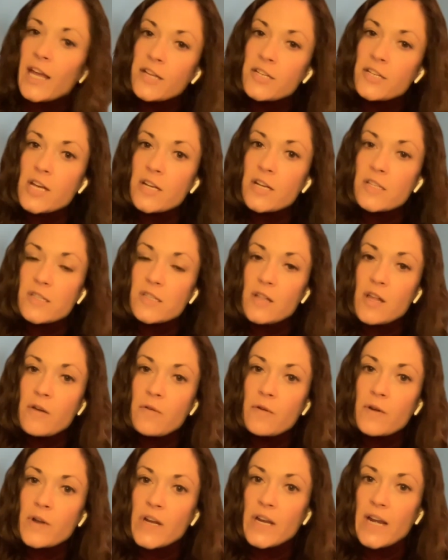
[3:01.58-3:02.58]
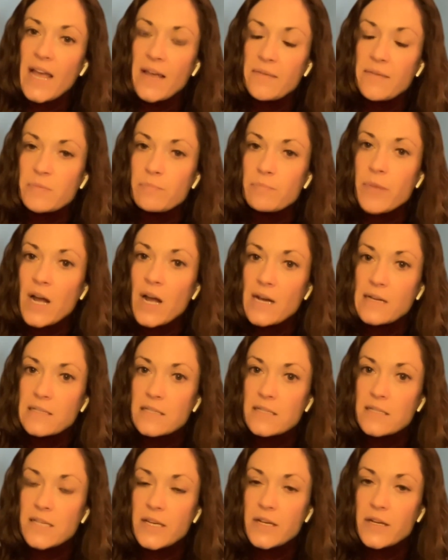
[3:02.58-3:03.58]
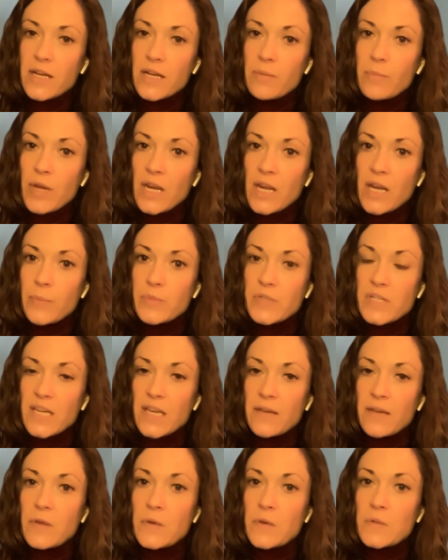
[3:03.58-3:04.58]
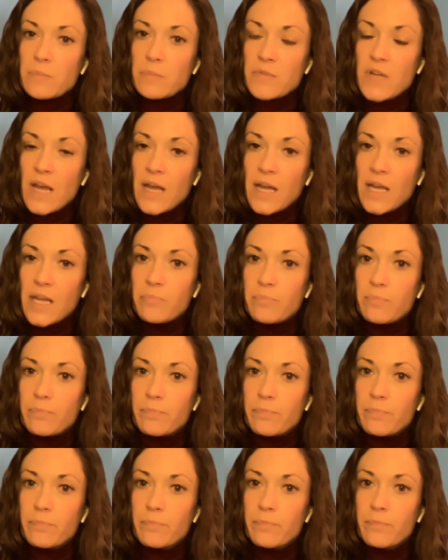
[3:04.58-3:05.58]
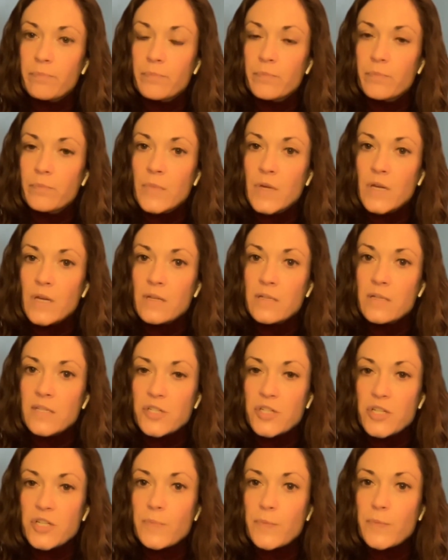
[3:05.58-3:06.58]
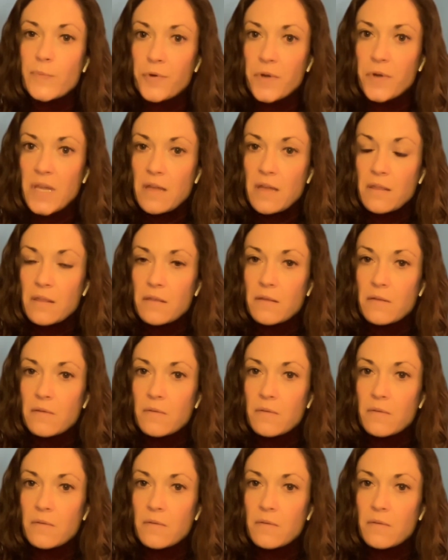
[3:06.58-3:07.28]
to kind of talk slower and have some pauses here coming up to give you some time to just breathe,